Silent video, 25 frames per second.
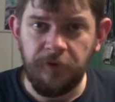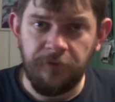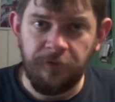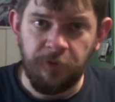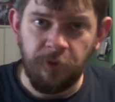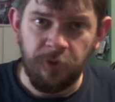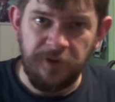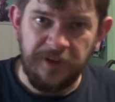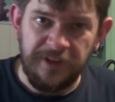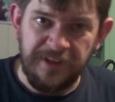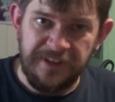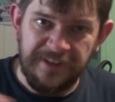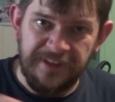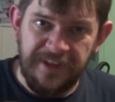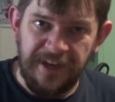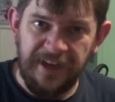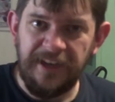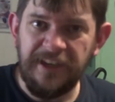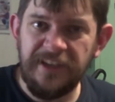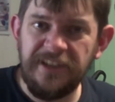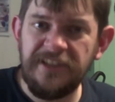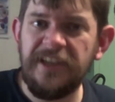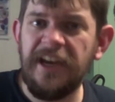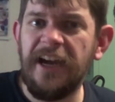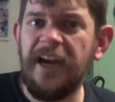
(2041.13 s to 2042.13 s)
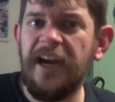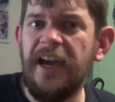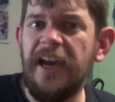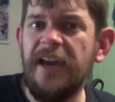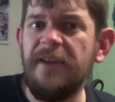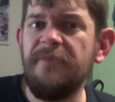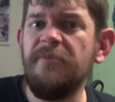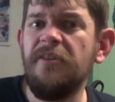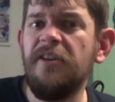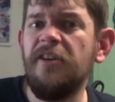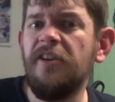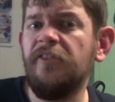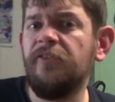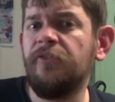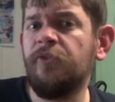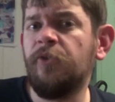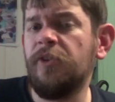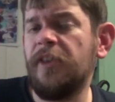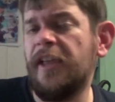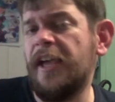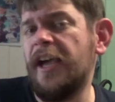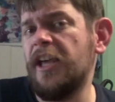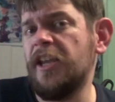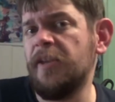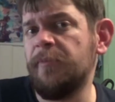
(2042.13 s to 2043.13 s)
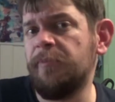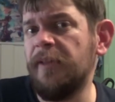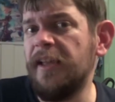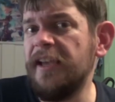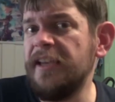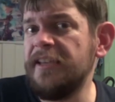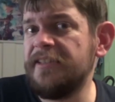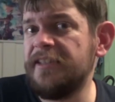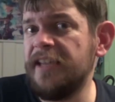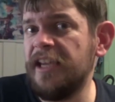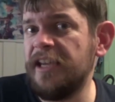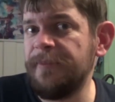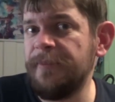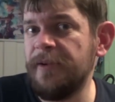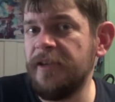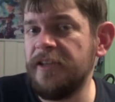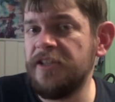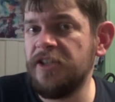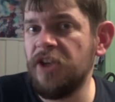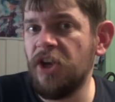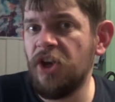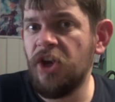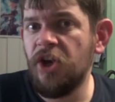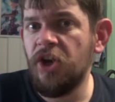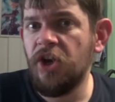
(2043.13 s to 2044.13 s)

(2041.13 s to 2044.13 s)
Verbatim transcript: for the second time for the How to Play segment,